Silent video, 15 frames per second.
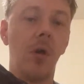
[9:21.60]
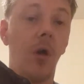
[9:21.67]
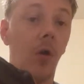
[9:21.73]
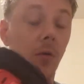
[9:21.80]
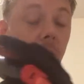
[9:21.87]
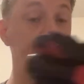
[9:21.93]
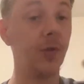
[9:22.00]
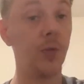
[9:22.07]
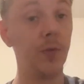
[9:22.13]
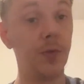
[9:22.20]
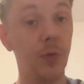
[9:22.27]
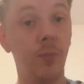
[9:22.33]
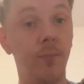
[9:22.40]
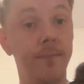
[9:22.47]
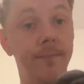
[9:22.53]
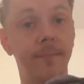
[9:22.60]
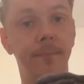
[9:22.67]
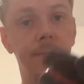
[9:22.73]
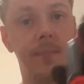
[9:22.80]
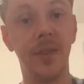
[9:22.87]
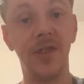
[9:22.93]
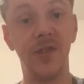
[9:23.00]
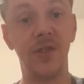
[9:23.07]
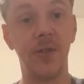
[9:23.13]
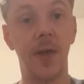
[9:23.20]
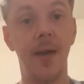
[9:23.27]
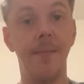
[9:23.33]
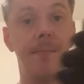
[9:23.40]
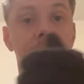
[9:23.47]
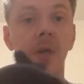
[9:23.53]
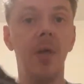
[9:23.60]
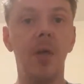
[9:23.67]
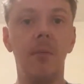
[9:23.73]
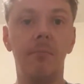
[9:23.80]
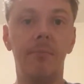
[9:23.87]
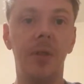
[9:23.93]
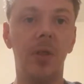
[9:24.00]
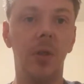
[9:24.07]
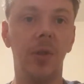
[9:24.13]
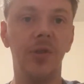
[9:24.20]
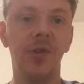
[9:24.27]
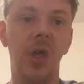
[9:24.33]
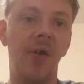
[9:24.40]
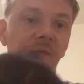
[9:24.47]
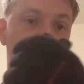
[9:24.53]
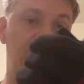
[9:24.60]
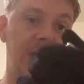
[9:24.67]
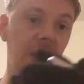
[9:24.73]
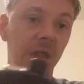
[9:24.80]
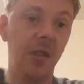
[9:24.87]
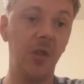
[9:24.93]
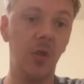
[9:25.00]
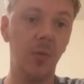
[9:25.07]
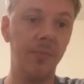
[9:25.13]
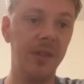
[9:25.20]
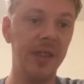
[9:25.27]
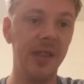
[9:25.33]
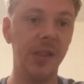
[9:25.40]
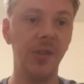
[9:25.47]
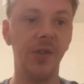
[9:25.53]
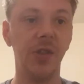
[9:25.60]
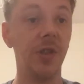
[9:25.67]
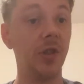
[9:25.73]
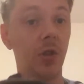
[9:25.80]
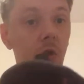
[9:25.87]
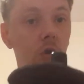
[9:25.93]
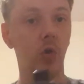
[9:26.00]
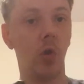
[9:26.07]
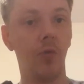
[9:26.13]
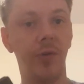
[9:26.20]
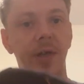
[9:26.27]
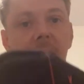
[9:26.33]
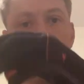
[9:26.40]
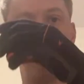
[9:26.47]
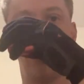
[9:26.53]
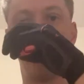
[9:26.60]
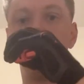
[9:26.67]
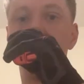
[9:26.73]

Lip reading: horizontal this time, because I find it a little bit easier to control the camera.